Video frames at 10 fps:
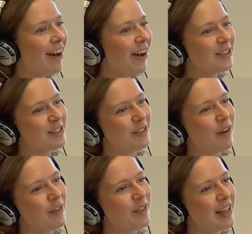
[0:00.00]
I used to
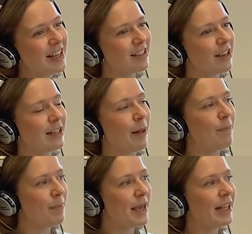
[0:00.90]
find really exciting,
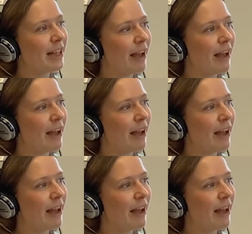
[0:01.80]
like being